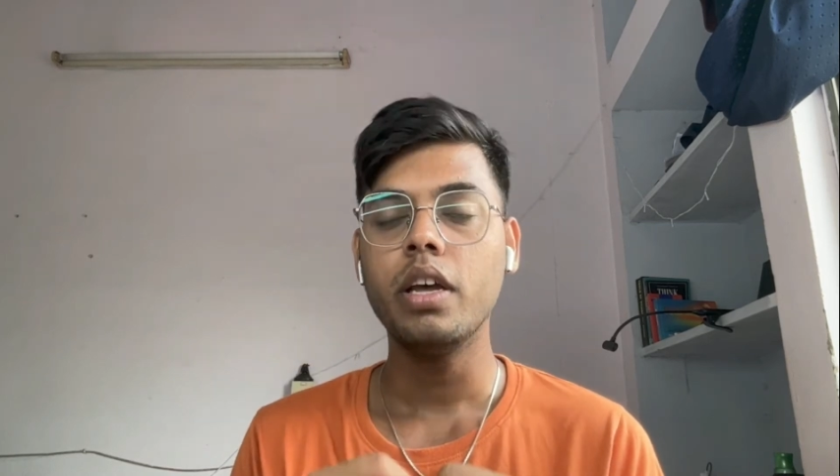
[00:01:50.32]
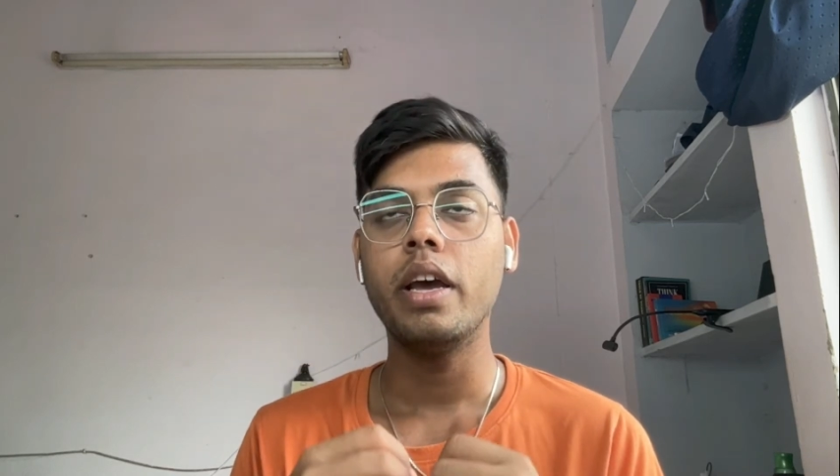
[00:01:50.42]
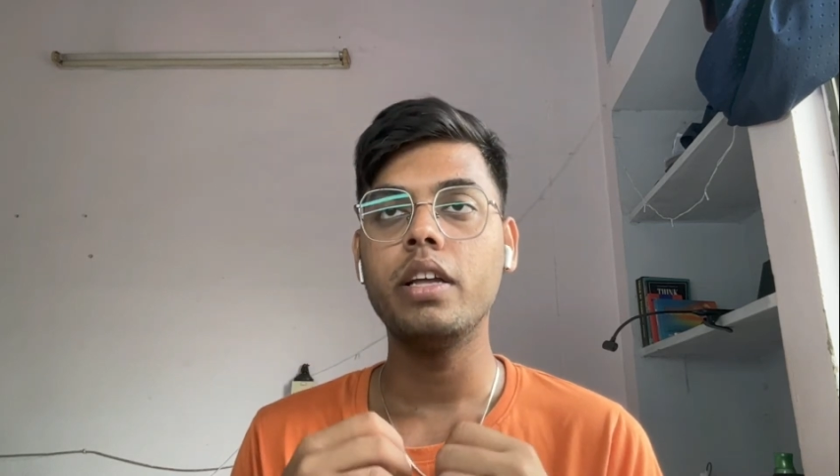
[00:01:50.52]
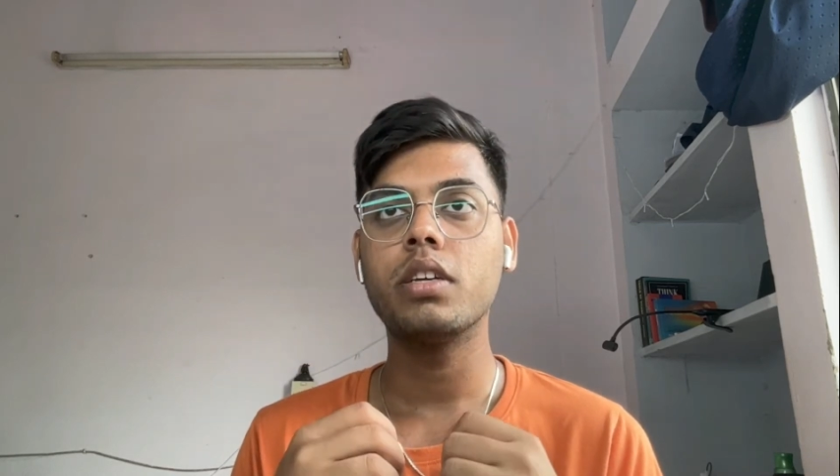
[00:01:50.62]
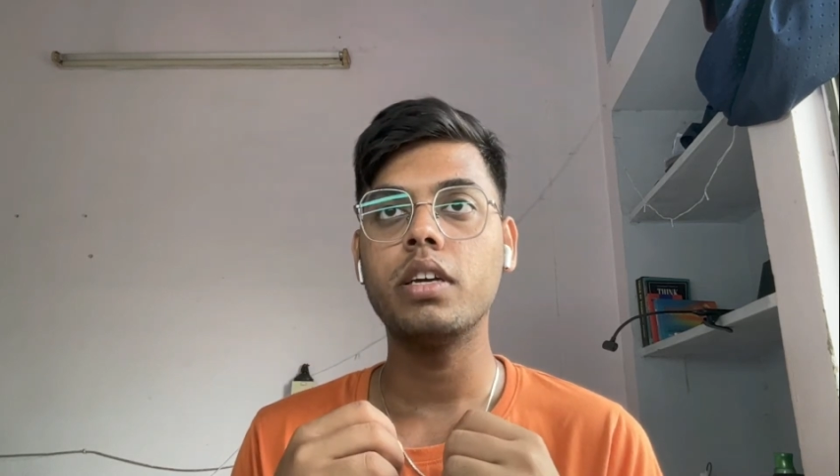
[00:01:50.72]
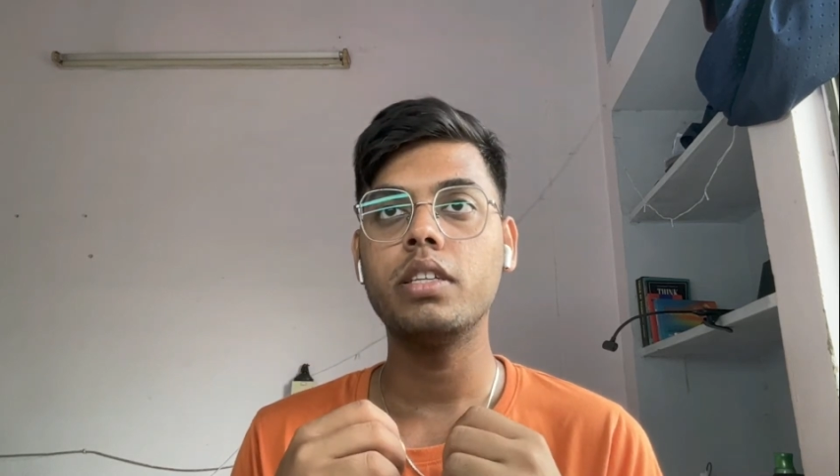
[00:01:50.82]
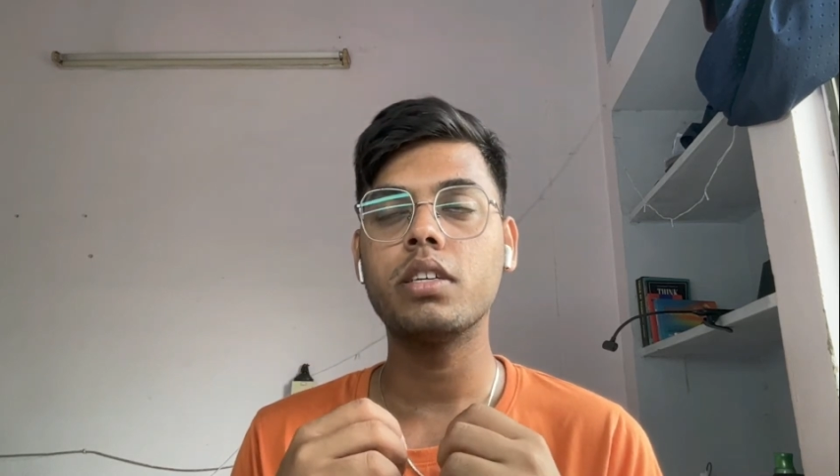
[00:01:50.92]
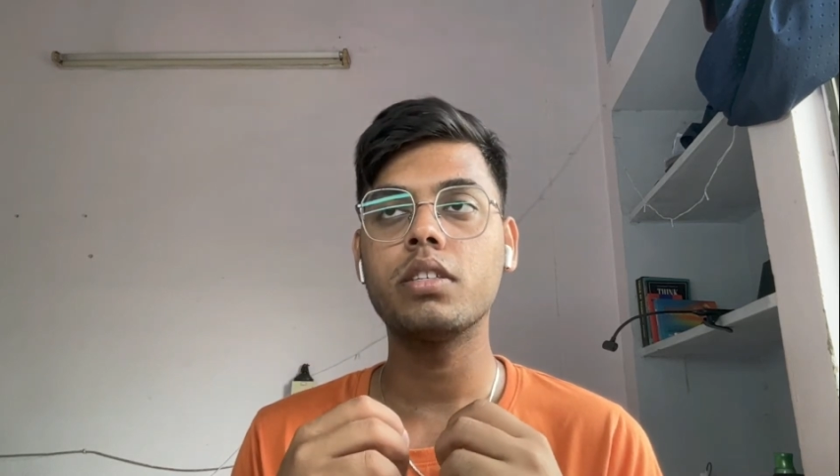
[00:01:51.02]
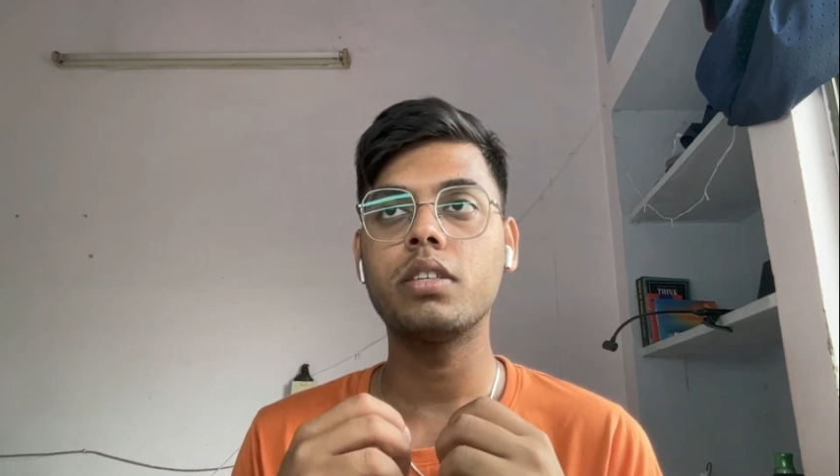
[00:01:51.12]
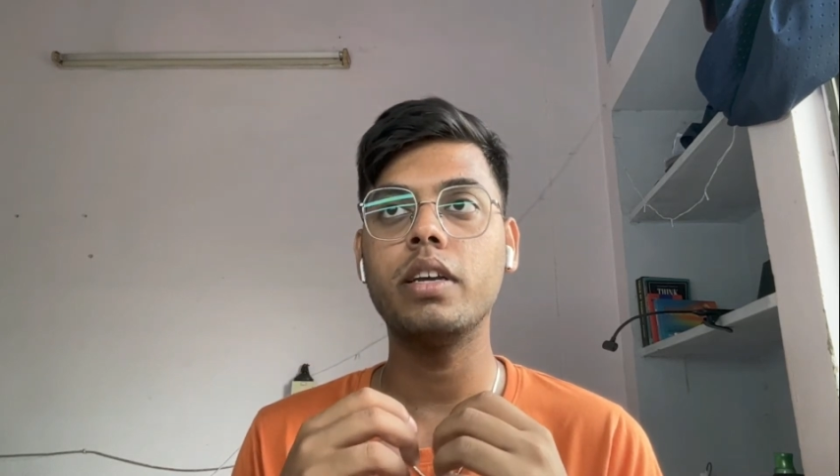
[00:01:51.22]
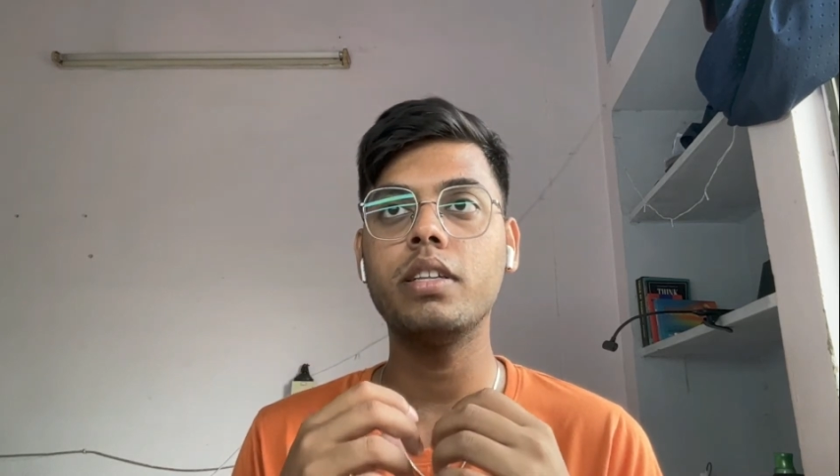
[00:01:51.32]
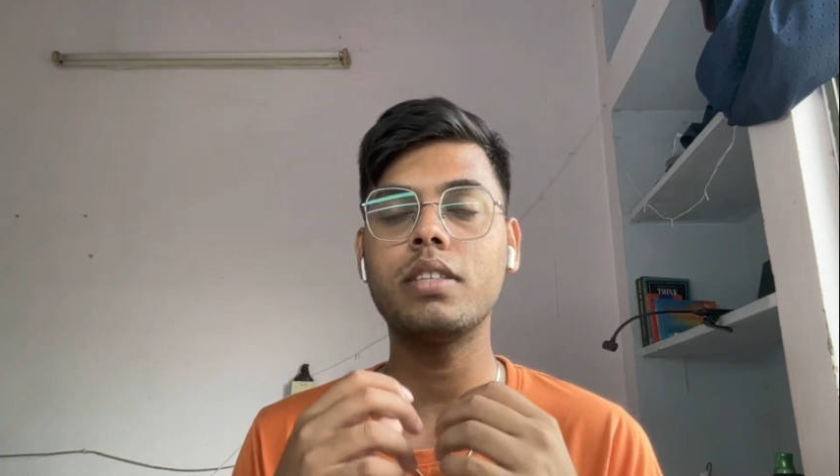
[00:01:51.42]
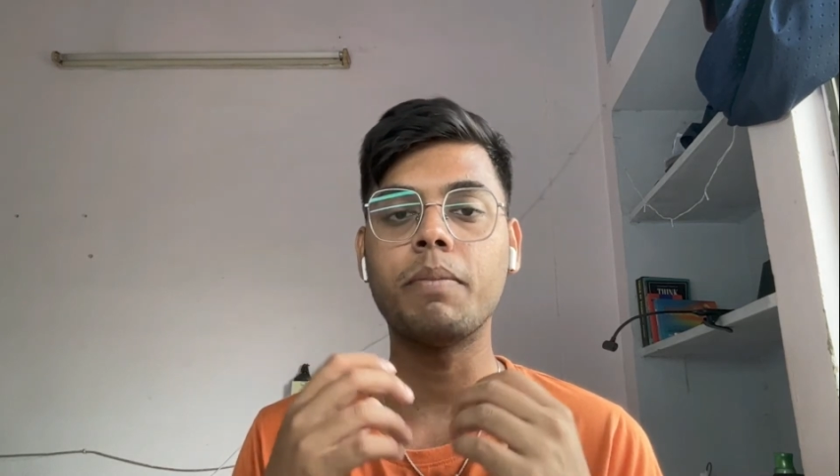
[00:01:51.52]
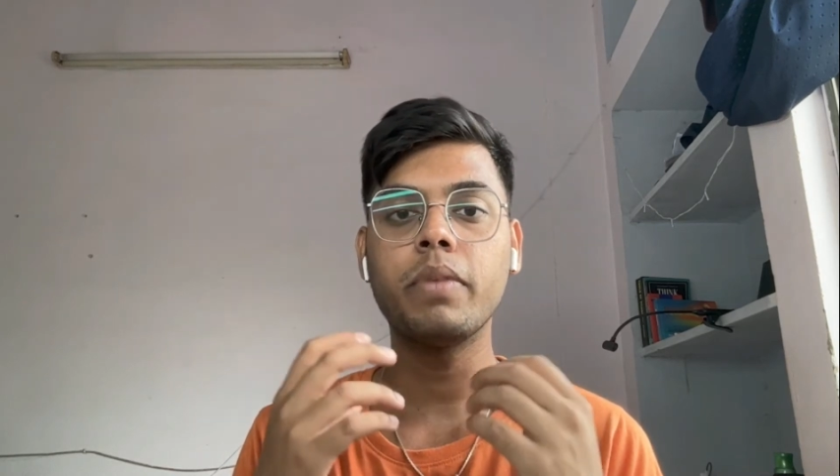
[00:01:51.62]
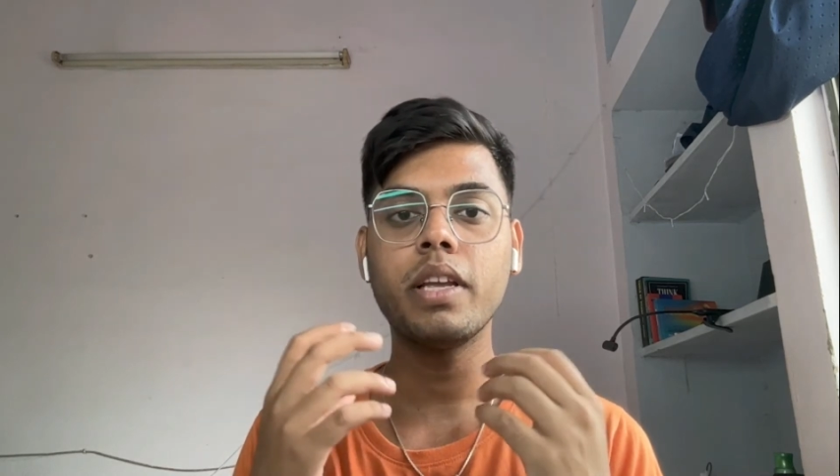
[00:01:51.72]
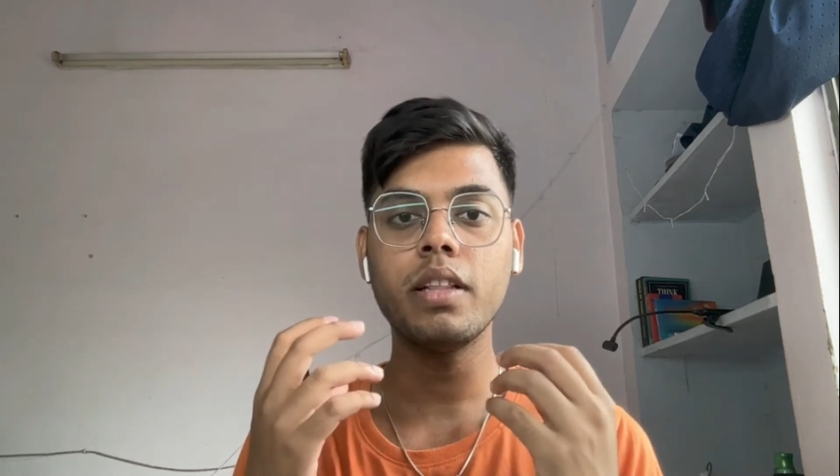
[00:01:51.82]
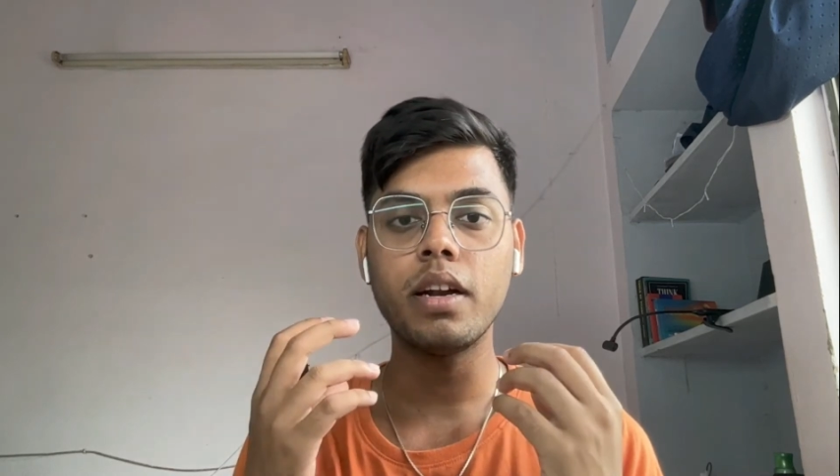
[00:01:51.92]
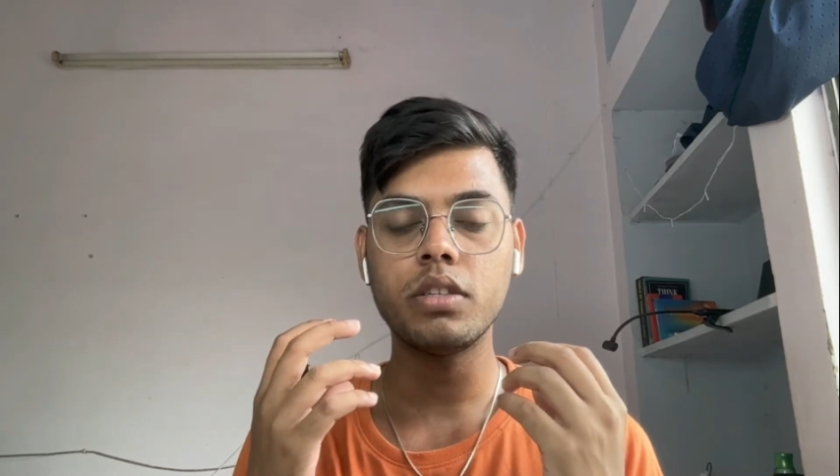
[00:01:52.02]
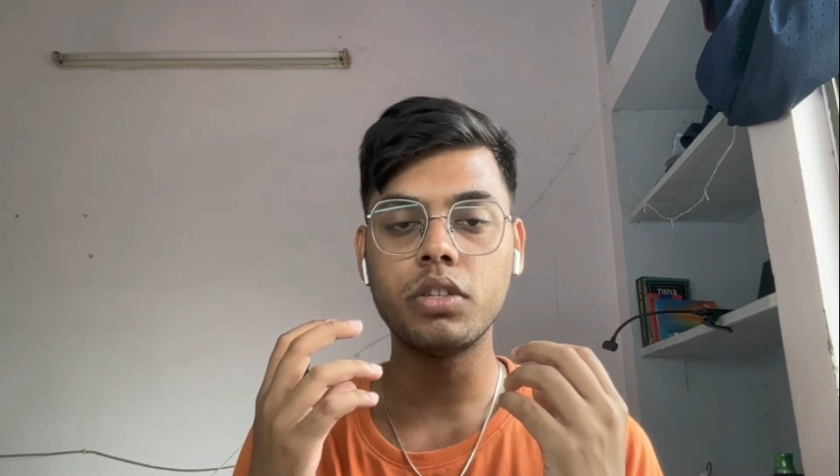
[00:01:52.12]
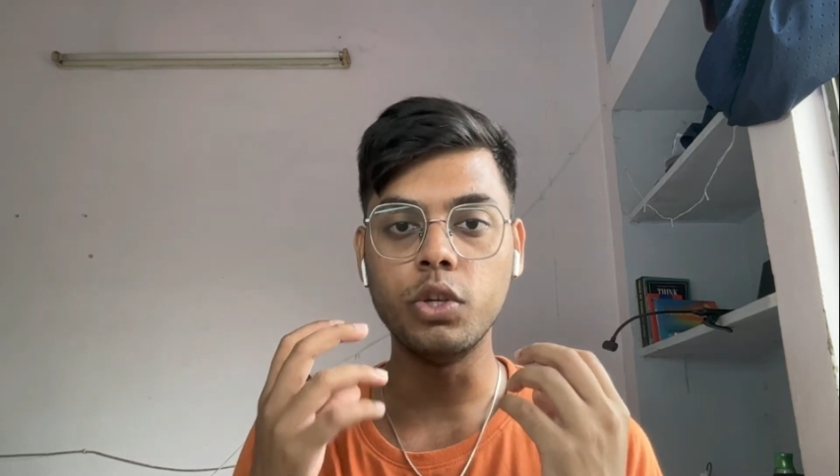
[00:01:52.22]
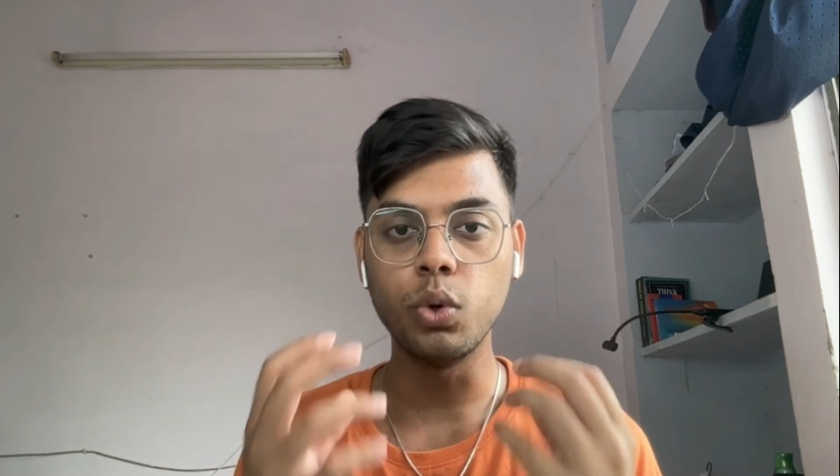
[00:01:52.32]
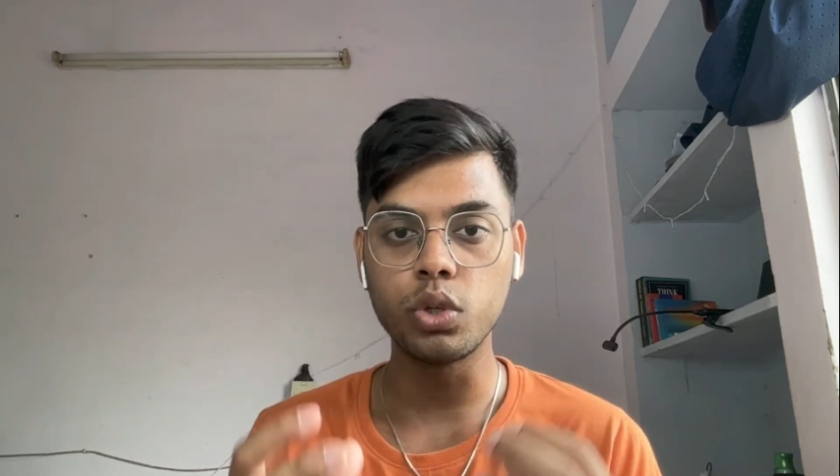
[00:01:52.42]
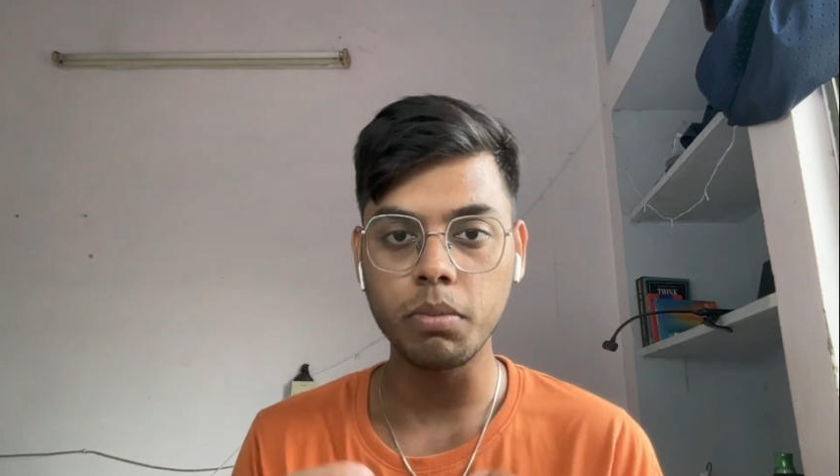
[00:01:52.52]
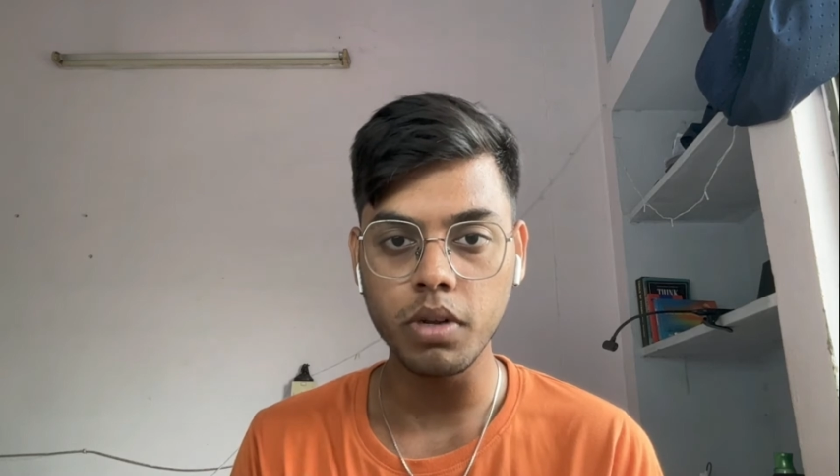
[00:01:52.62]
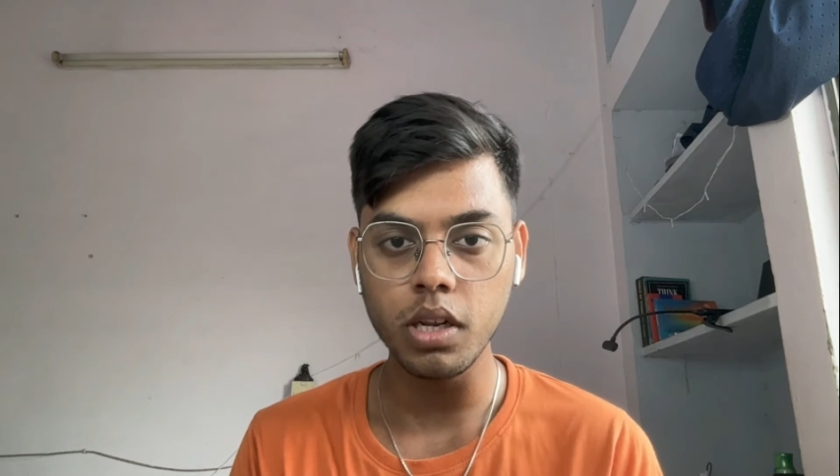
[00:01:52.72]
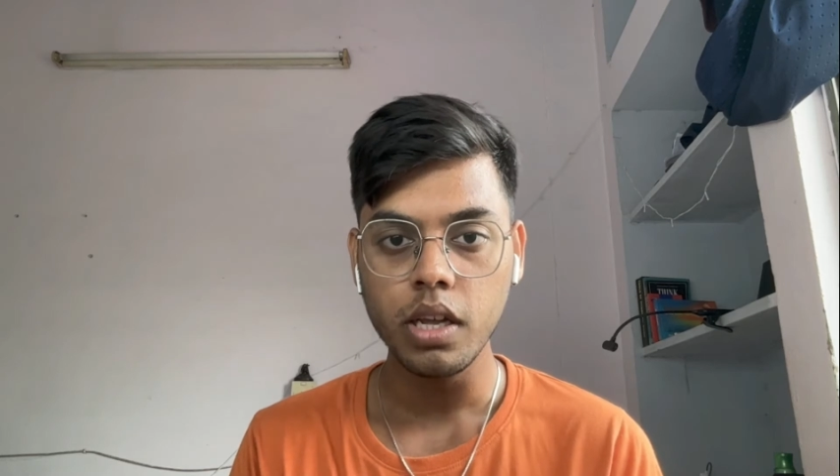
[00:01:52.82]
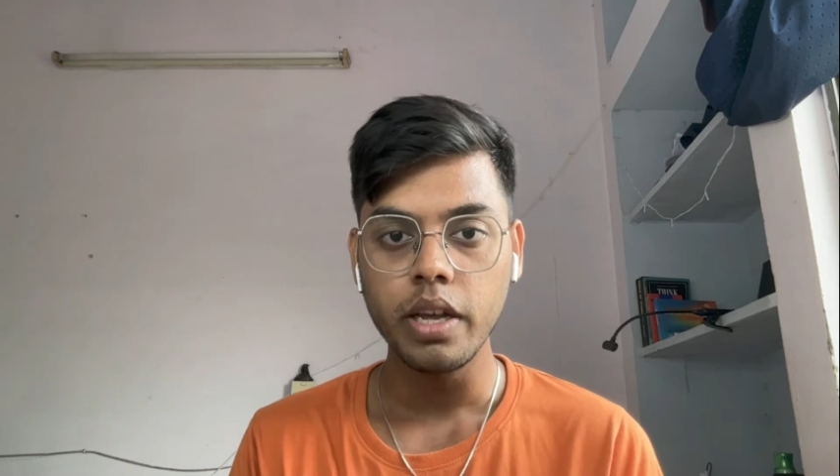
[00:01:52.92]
It's something that's usable,